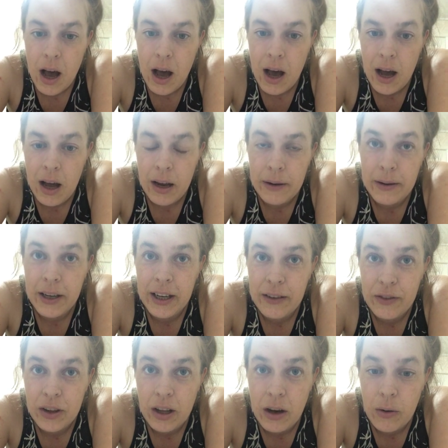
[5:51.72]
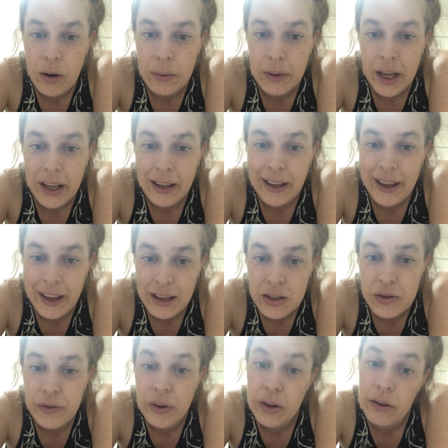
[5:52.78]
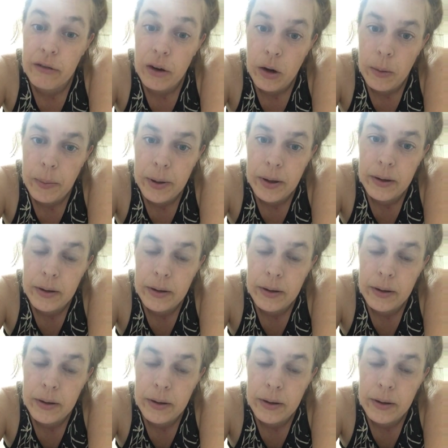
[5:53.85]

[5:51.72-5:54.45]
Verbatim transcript: And even though I'm getting kicks further up,